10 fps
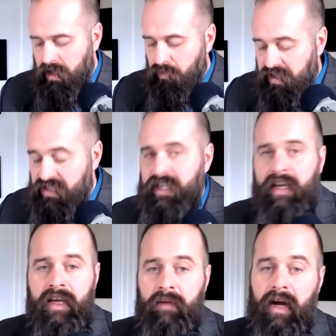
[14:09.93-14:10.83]
This
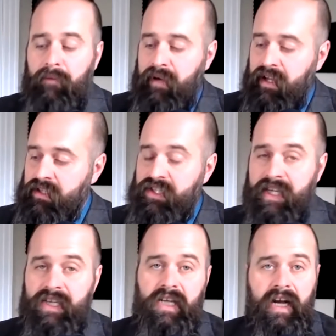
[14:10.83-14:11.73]
thing, in my opinion,
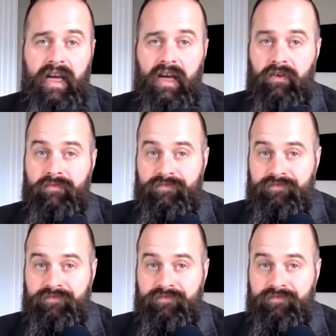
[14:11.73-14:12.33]
stinks to high heaven.